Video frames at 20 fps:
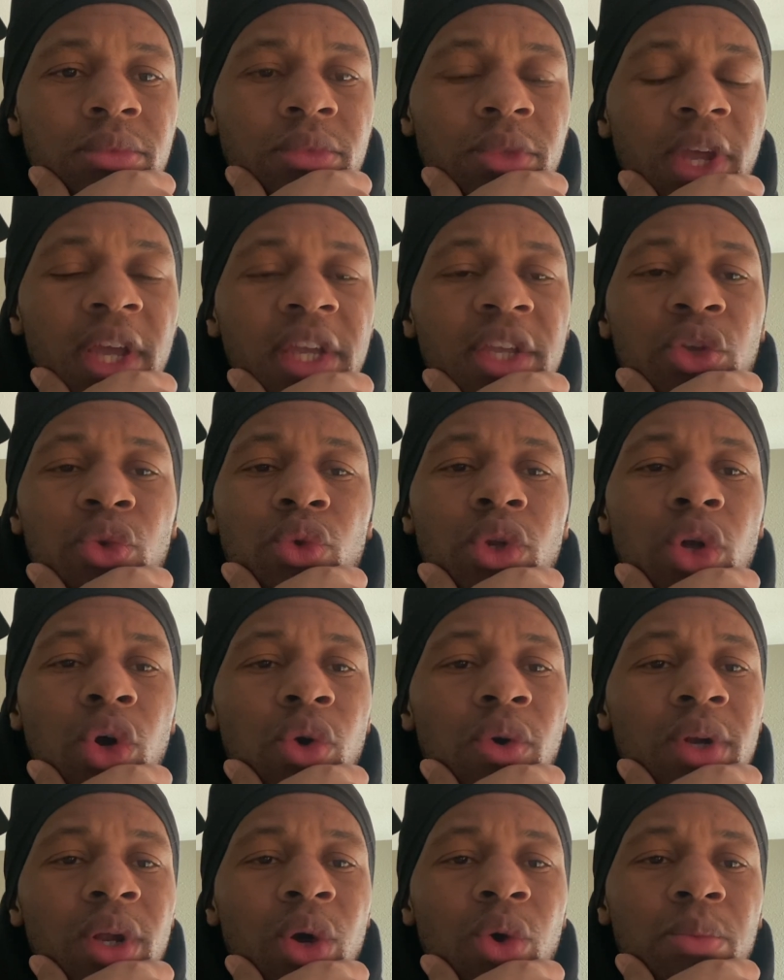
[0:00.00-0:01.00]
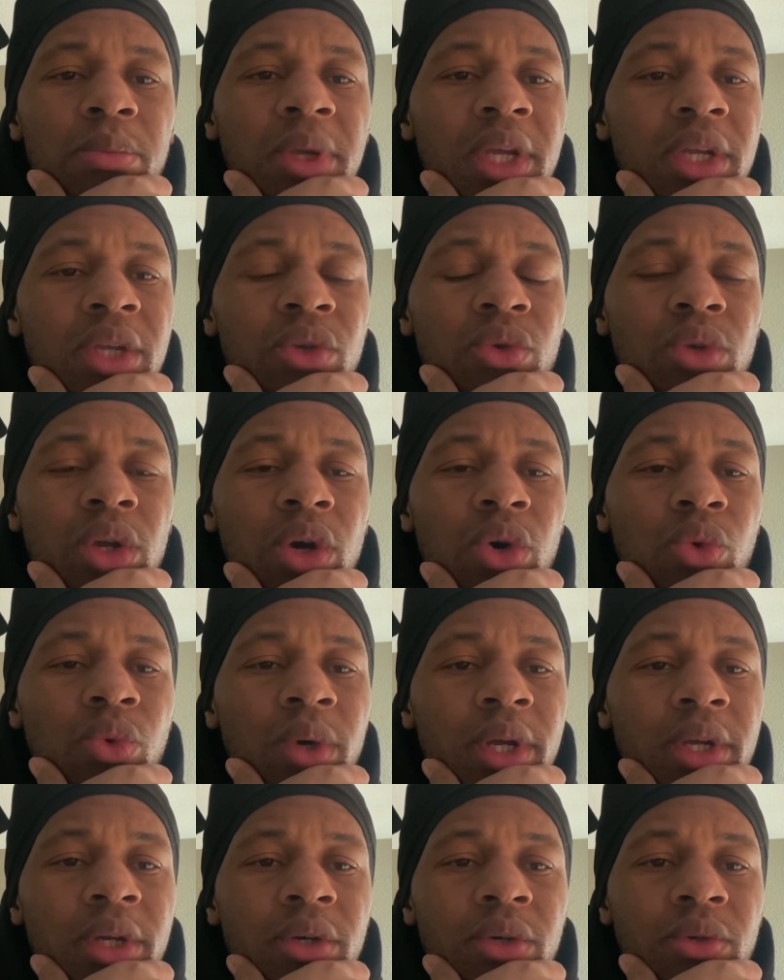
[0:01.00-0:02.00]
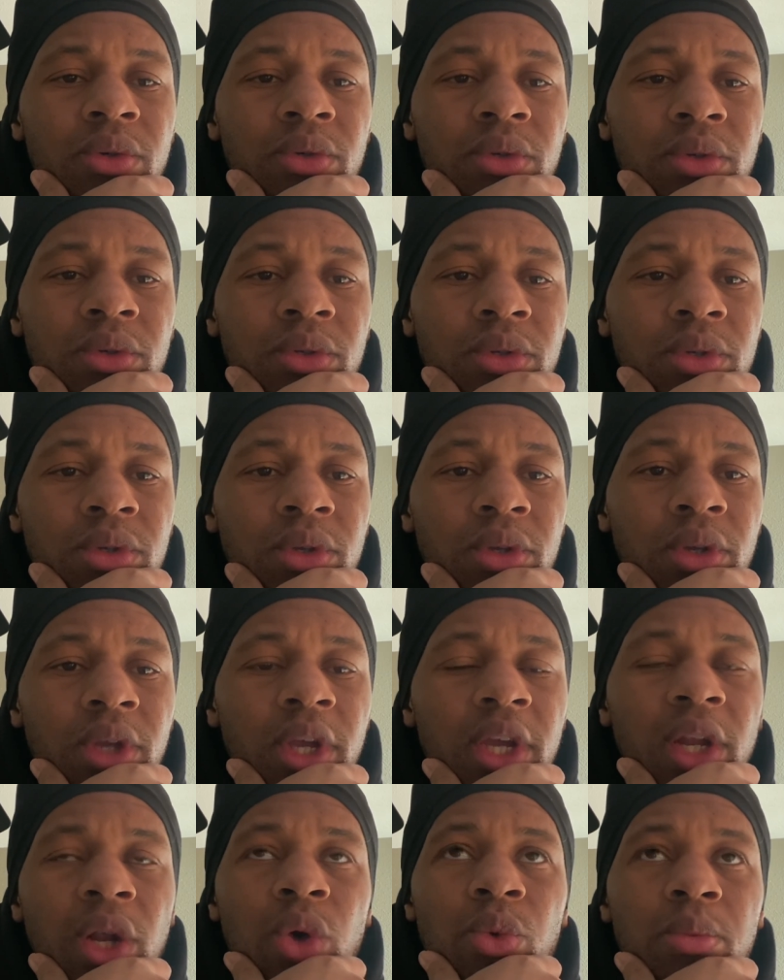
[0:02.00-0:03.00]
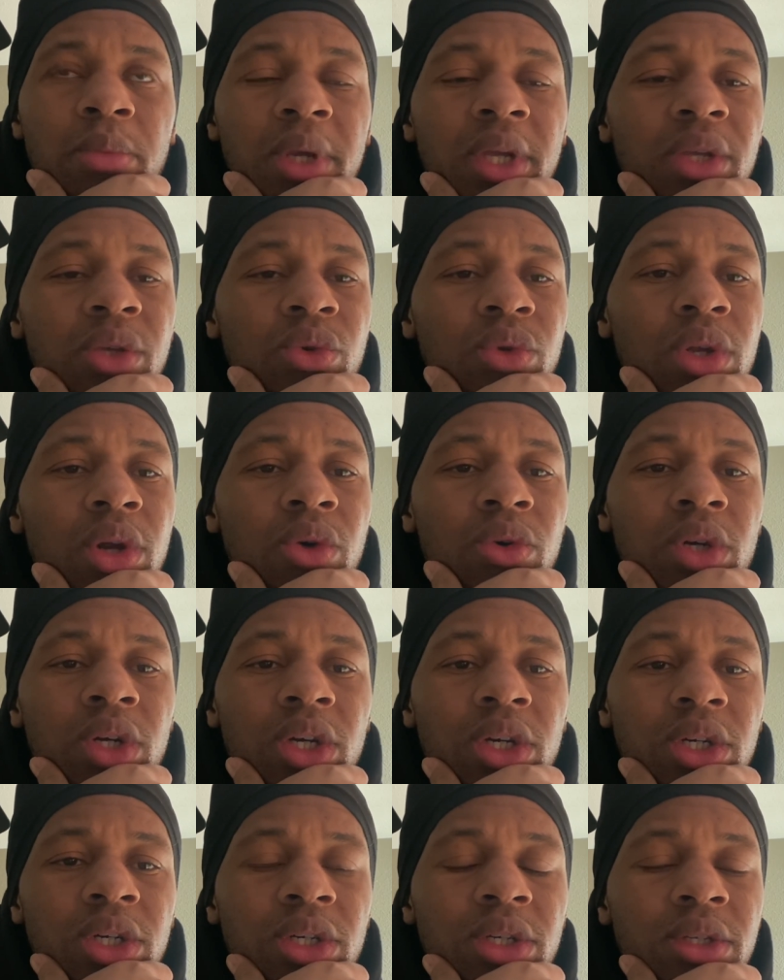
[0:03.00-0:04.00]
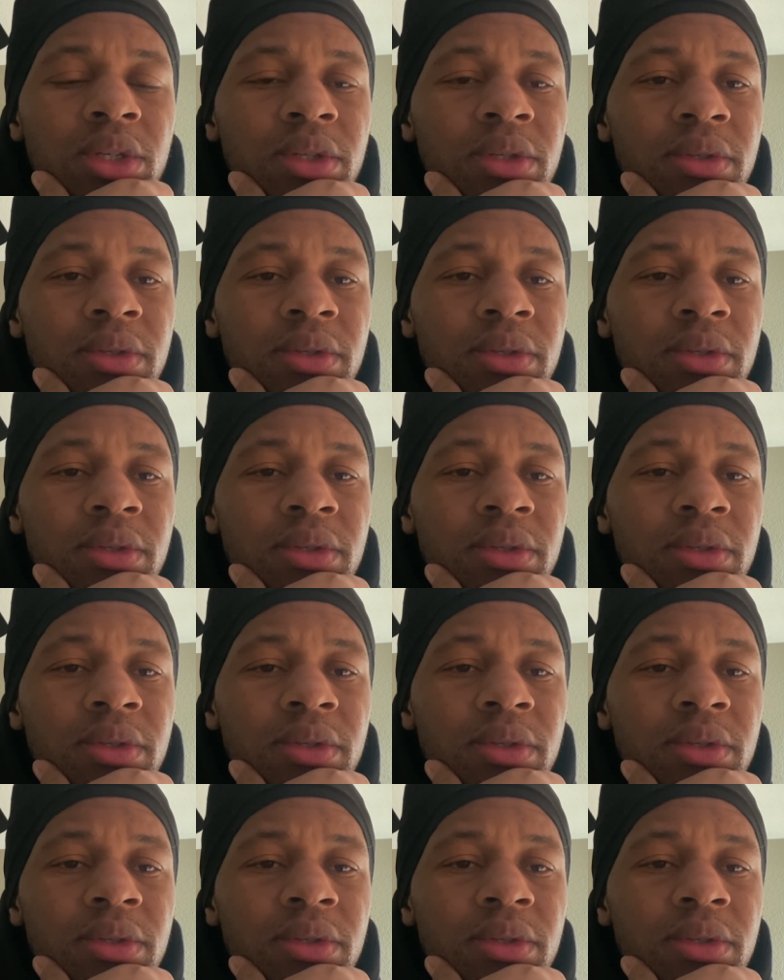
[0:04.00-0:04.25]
And you know it don't mean you know well. It don't mean you know good.